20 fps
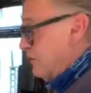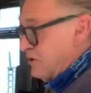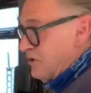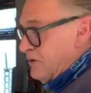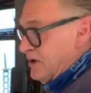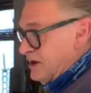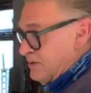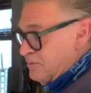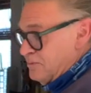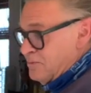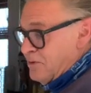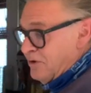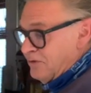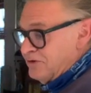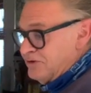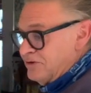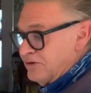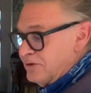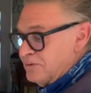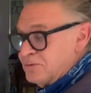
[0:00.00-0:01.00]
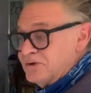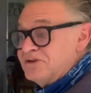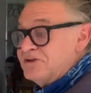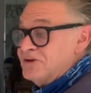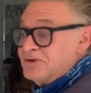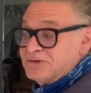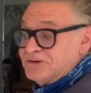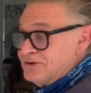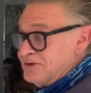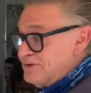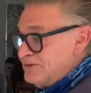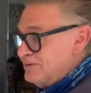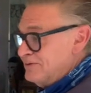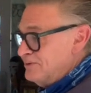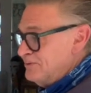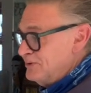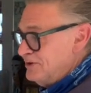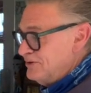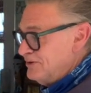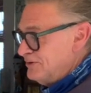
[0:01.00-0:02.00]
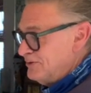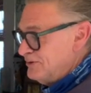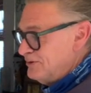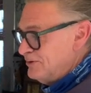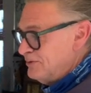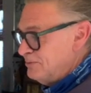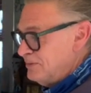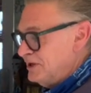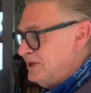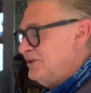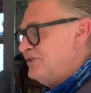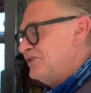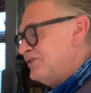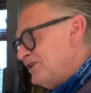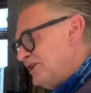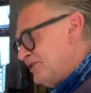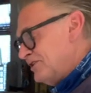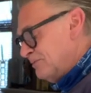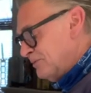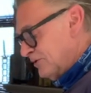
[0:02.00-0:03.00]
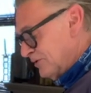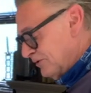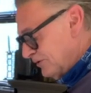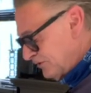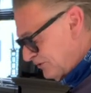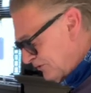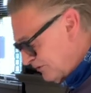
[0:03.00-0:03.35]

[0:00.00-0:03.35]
they're going, what they're doing, we don't know, but you see them all the